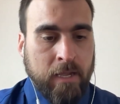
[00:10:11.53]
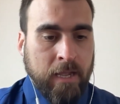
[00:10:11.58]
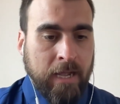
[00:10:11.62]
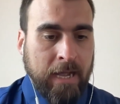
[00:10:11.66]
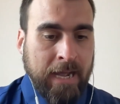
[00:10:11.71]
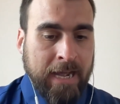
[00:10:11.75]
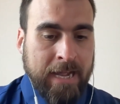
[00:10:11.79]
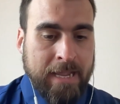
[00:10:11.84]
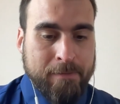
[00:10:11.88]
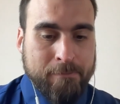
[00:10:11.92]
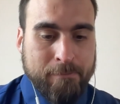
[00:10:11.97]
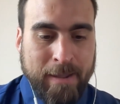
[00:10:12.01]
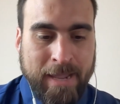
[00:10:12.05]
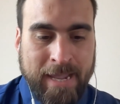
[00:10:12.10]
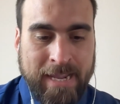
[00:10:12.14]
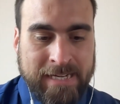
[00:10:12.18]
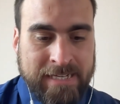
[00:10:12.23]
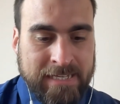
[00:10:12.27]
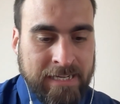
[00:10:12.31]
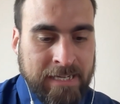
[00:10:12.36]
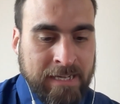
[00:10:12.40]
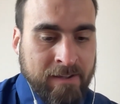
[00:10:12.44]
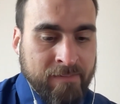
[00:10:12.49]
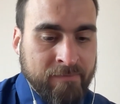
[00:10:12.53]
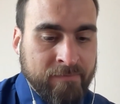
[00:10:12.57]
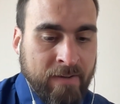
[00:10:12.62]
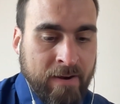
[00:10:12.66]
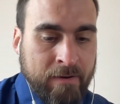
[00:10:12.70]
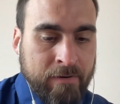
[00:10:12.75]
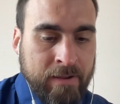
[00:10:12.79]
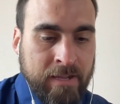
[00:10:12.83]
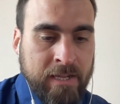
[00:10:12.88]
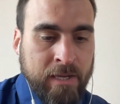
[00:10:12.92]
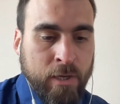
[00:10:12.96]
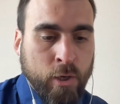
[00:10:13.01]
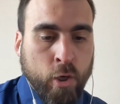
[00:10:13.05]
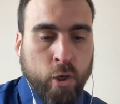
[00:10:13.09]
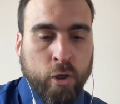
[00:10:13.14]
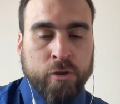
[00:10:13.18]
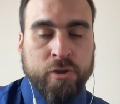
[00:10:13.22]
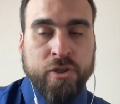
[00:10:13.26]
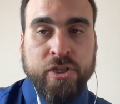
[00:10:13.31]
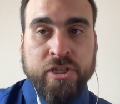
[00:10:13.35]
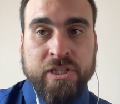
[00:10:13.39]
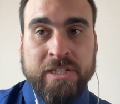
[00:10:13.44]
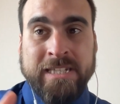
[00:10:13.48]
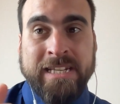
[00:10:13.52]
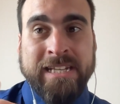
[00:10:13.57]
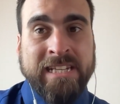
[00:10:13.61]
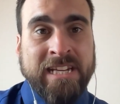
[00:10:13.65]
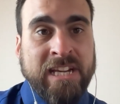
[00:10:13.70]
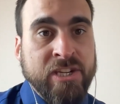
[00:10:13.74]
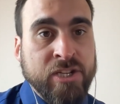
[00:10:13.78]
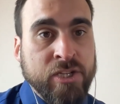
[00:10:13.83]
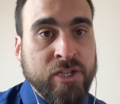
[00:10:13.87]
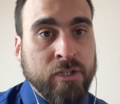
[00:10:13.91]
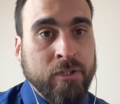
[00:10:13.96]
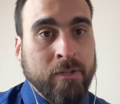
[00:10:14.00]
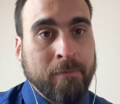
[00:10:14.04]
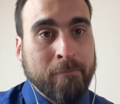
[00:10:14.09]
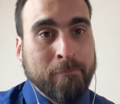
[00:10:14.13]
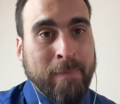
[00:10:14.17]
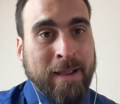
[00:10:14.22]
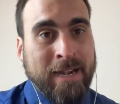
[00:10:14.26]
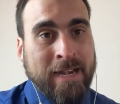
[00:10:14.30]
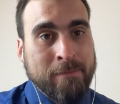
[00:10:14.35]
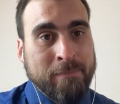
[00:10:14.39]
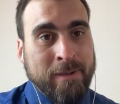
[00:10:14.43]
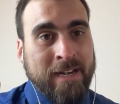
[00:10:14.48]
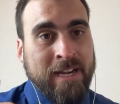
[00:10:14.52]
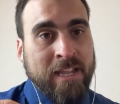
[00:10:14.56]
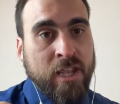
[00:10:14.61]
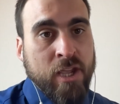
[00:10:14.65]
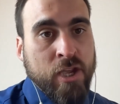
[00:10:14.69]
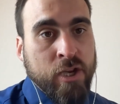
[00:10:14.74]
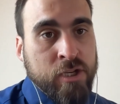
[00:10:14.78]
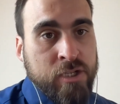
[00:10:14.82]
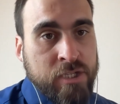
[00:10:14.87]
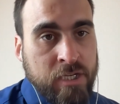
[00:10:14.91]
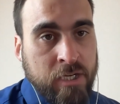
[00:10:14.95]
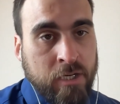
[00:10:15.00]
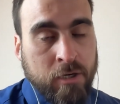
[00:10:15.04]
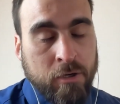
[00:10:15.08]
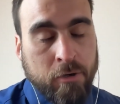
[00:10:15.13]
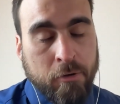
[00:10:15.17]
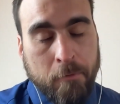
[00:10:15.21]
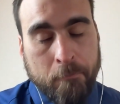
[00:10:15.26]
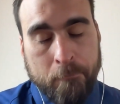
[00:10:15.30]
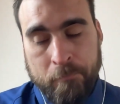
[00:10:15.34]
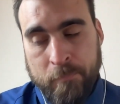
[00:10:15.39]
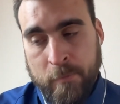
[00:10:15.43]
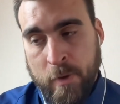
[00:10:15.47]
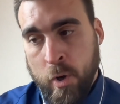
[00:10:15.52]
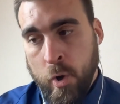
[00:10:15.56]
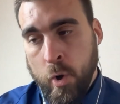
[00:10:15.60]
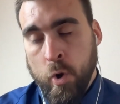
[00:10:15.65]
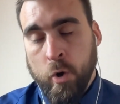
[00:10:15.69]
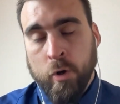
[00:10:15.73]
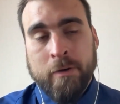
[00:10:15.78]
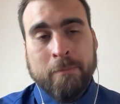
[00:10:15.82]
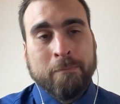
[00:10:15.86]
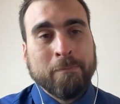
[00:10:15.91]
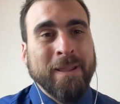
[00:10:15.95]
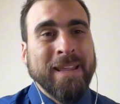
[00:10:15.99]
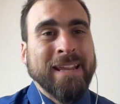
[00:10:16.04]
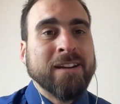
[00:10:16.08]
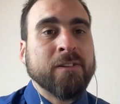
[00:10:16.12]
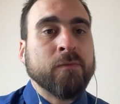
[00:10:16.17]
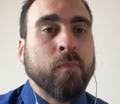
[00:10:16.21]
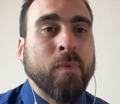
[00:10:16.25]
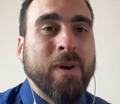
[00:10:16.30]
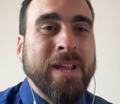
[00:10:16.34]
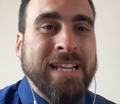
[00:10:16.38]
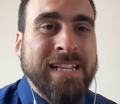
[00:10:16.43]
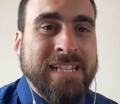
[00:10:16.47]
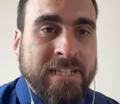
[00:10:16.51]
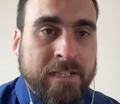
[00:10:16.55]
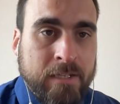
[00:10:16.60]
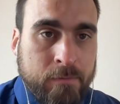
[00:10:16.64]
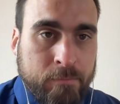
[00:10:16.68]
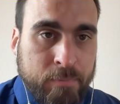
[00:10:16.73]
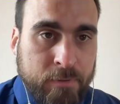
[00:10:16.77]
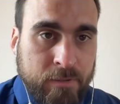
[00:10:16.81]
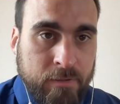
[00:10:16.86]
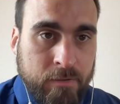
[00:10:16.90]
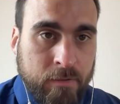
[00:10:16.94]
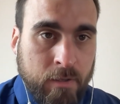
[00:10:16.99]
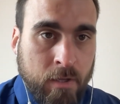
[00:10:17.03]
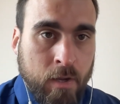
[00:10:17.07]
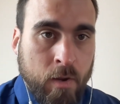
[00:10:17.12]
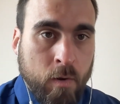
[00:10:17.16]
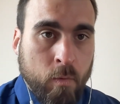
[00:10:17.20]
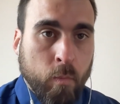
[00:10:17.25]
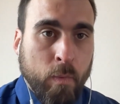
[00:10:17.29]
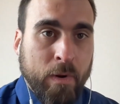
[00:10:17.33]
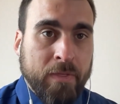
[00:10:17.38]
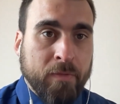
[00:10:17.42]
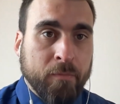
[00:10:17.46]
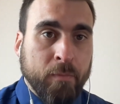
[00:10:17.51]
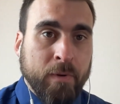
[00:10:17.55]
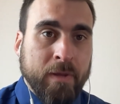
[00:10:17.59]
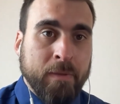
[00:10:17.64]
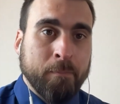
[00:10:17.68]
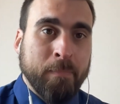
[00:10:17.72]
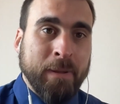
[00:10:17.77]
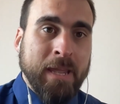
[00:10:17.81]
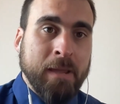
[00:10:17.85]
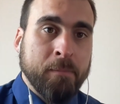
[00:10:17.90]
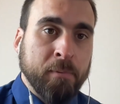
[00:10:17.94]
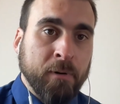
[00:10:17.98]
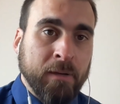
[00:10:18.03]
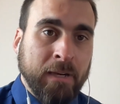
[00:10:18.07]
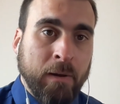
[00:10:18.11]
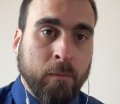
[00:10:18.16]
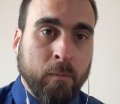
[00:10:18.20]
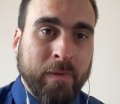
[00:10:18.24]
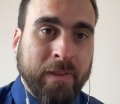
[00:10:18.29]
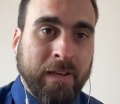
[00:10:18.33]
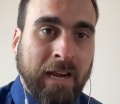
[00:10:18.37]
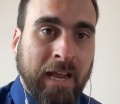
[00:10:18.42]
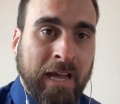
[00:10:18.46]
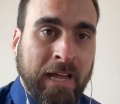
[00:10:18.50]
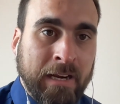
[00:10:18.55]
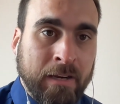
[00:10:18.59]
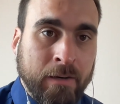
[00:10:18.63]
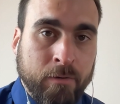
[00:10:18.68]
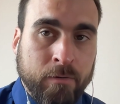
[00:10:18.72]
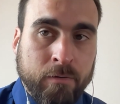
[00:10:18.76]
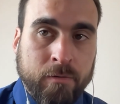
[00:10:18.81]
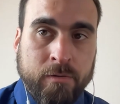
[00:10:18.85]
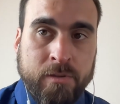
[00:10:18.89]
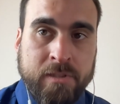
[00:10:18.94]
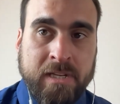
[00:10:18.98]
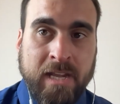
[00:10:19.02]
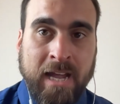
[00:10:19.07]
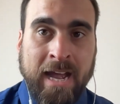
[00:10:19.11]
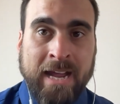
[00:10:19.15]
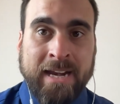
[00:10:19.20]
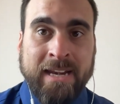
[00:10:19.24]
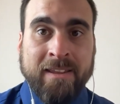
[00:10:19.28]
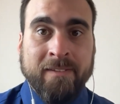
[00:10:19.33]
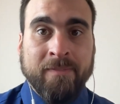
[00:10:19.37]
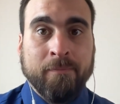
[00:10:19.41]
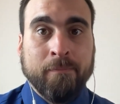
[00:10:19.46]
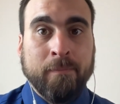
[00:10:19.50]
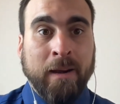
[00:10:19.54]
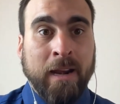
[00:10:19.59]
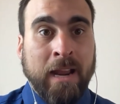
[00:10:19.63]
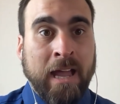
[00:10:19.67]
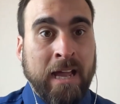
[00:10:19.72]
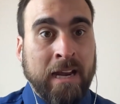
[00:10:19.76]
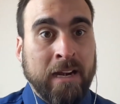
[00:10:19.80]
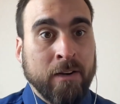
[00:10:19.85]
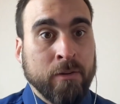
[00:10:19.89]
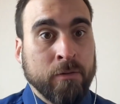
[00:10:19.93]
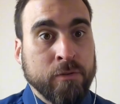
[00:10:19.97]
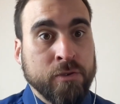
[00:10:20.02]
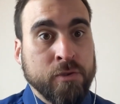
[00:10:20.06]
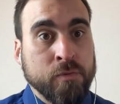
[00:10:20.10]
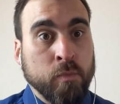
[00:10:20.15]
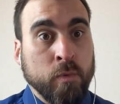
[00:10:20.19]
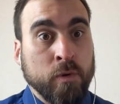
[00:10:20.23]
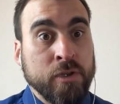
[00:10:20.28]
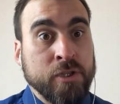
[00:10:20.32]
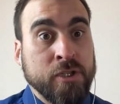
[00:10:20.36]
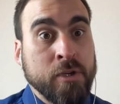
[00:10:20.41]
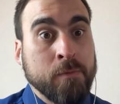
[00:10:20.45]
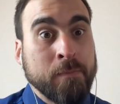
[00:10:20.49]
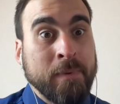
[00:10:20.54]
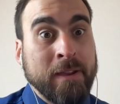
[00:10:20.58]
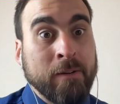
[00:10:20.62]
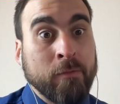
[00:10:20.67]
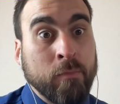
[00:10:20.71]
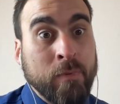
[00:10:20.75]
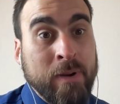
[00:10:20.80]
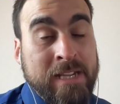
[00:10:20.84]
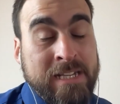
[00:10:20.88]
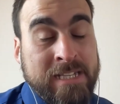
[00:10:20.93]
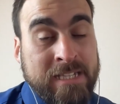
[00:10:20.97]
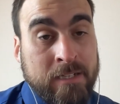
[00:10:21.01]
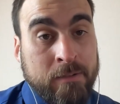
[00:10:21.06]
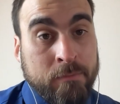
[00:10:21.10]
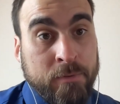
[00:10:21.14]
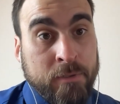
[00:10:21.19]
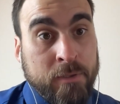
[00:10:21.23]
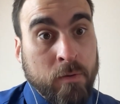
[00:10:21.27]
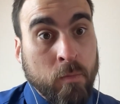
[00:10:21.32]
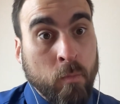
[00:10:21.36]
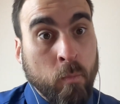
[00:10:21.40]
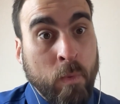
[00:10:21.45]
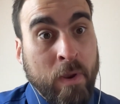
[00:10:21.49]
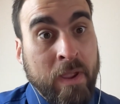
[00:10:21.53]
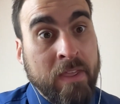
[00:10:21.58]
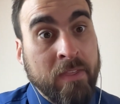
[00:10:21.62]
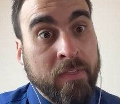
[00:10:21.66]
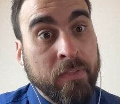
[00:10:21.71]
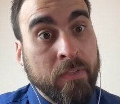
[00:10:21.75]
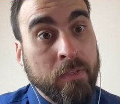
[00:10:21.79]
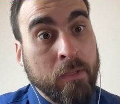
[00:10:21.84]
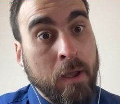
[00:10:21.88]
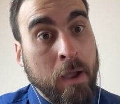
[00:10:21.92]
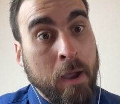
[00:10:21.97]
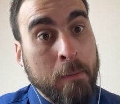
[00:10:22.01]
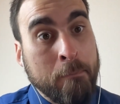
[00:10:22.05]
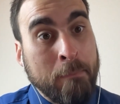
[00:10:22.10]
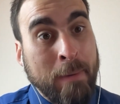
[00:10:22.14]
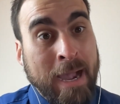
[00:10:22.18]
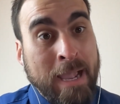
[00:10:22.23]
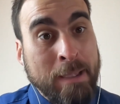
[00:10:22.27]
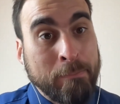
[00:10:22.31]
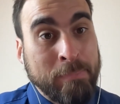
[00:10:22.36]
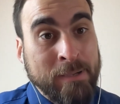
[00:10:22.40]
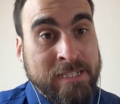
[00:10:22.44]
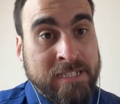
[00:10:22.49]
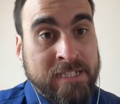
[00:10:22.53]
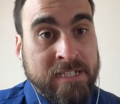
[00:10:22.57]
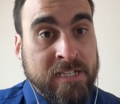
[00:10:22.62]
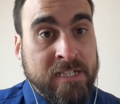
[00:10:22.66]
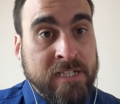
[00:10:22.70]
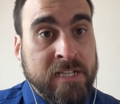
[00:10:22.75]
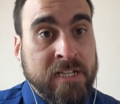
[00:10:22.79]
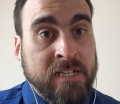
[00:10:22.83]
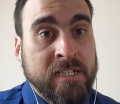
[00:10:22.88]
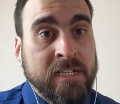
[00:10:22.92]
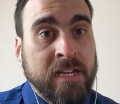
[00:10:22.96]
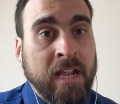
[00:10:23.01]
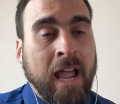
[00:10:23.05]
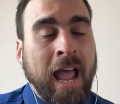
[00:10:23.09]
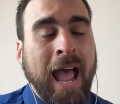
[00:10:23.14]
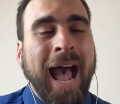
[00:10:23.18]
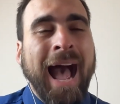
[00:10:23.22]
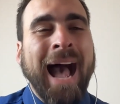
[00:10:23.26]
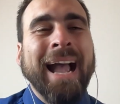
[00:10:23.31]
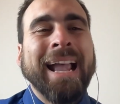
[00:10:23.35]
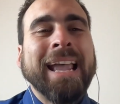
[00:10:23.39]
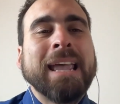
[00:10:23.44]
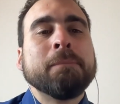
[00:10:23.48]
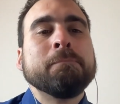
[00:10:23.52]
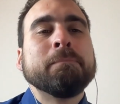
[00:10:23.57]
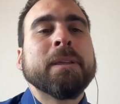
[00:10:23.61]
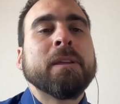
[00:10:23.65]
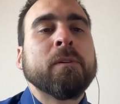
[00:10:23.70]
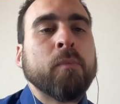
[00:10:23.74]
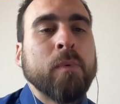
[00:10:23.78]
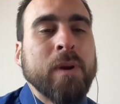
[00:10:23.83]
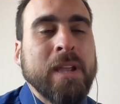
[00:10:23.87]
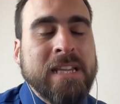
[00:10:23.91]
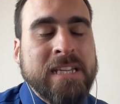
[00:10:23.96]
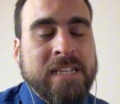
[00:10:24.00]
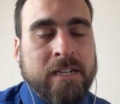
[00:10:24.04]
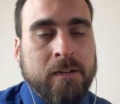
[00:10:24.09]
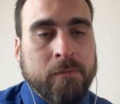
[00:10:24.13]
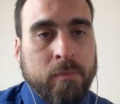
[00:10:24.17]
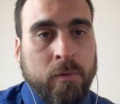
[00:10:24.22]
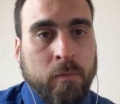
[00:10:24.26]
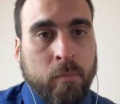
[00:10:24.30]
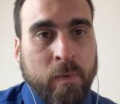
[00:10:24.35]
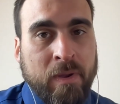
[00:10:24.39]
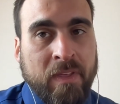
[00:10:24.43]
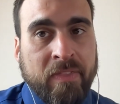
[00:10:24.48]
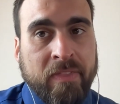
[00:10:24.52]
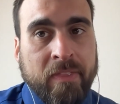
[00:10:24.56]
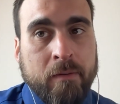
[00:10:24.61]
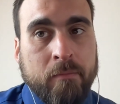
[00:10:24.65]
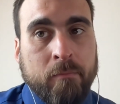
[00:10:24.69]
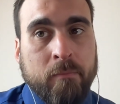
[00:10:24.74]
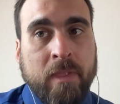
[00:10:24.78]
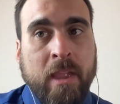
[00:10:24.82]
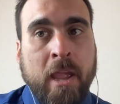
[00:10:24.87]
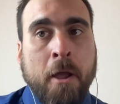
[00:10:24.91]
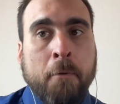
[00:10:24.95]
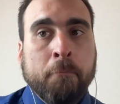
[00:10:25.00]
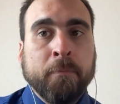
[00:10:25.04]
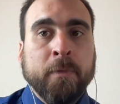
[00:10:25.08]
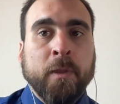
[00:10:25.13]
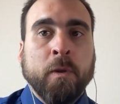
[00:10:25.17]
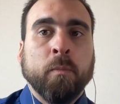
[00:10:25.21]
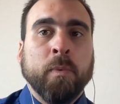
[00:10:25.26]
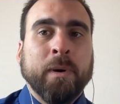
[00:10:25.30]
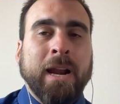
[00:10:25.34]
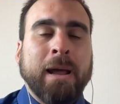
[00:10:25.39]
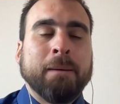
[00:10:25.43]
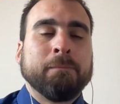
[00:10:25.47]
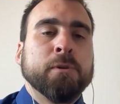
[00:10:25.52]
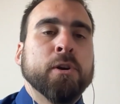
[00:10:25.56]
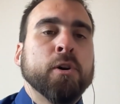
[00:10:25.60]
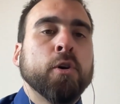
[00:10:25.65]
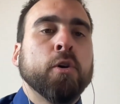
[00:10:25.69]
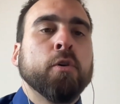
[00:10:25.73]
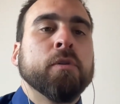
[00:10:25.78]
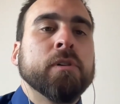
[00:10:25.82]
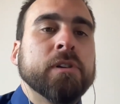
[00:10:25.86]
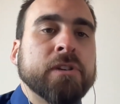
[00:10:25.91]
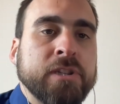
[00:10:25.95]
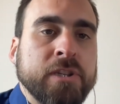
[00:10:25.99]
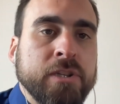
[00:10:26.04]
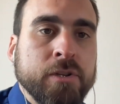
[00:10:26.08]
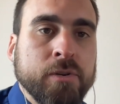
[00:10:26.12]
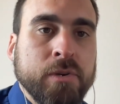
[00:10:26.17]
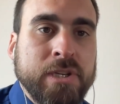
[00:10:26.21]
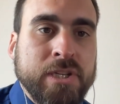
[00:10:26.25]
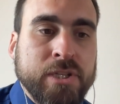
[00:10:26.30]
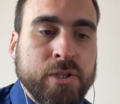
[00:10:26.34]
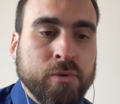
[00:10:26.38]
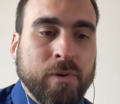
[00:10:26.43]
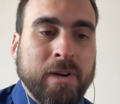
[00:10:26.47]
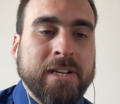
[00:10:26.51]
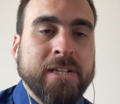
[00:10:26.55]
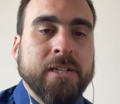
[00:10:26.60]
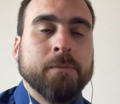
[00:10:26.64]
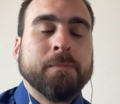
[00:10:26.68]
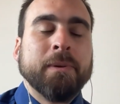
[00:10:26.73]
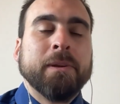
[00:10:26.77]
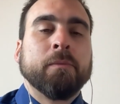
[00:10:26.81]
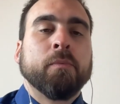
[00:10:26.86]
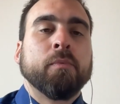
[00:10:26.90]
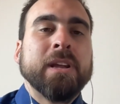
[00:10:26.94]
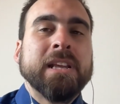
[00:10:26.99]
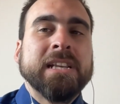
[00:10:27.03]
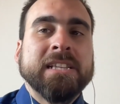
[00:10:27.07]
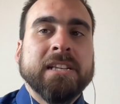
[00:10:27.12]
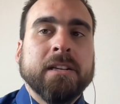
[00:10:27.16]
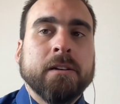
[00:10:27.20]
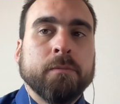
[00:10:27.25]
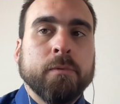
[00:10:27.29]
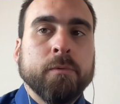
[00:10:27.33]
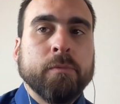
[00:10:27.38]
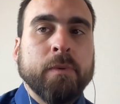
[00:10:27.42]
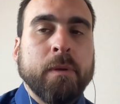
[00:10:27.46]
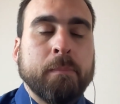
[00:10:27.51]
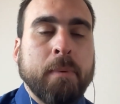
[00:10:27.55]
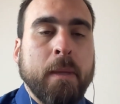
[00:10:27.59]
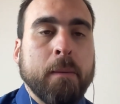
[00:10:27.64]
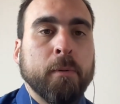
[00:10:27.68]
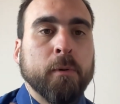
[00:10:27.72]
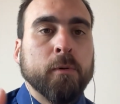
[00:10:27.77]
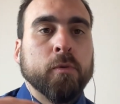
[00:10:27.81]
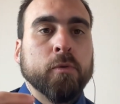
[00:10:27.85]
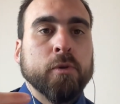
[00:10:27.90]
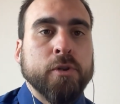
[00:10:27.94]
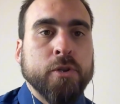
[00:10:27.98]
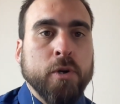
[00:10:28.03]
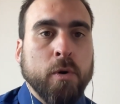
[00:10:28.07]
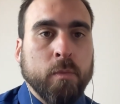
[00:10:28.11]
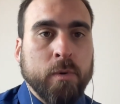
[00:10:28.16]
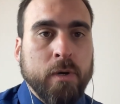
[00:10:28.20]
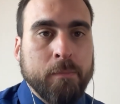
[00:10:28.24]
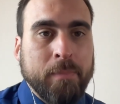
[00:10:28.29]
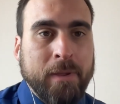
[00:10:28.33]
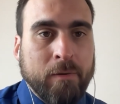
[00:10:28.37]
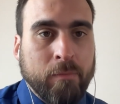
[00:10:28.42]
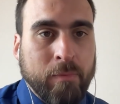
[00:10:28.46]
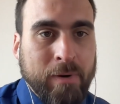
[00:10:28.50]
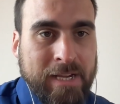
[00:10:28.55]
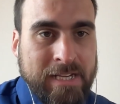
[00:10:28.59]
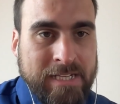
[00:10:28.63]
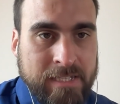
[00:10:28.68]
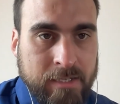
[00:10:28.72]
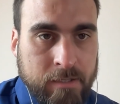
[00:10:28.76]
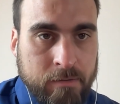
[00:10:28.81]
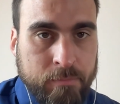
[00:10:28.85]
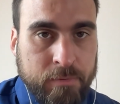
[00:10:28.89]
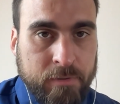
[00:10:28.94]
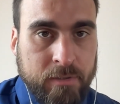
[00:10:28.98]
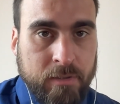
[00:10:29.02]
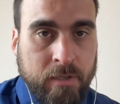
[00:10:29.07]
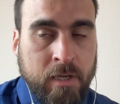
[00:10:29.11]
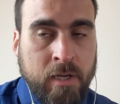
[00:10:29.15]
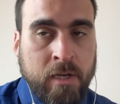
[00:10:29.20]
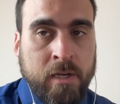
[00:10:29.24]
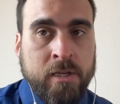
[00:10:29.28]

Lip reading: I made a very conscious decision many years ago on being reasonable with people and with landlords. And if landlords want to be reasonable with my businesses, I can be reasonable with them. What I'm not going to do is trying to be reasonable with people who don't want to be reasonable.